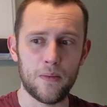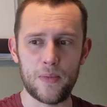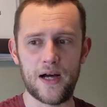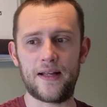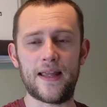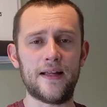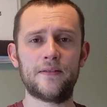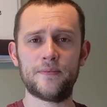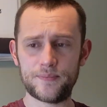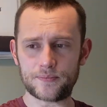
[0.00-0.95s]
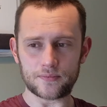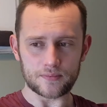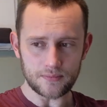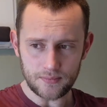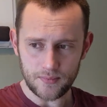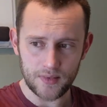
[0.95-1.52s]
But again,
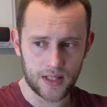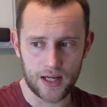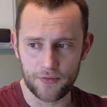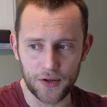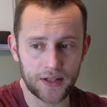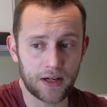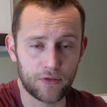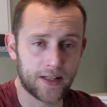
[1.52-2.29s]
I found that